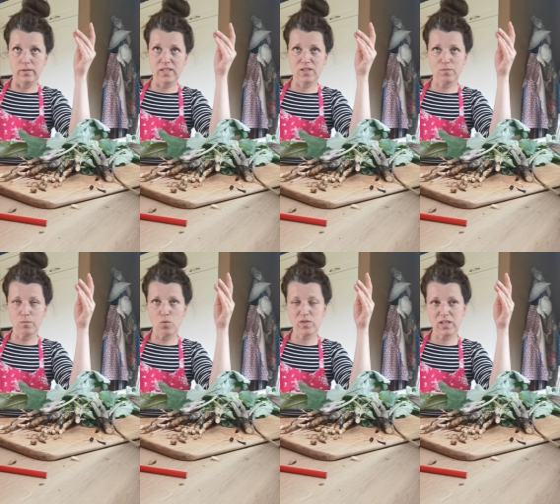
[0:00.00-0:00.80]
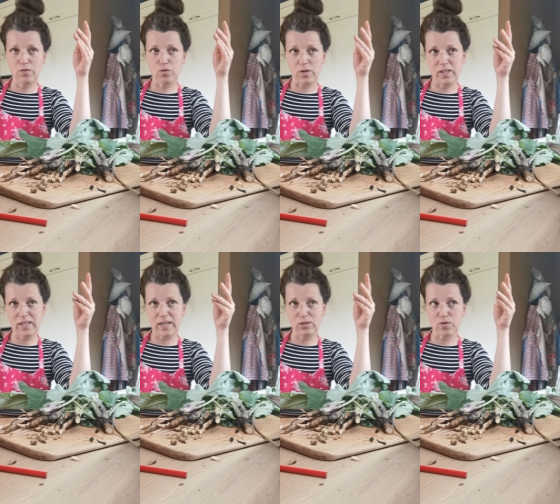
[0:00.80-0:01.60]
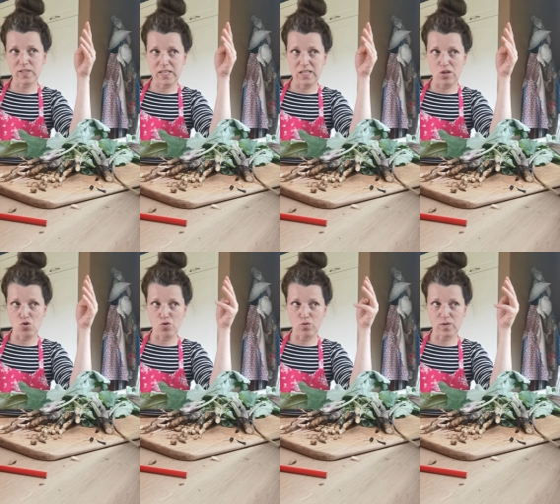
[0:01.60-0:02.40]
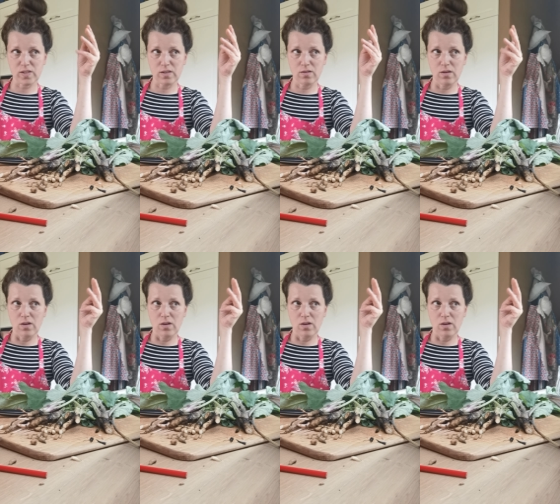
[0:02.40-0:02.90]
That's mostly for any kind of skin issues.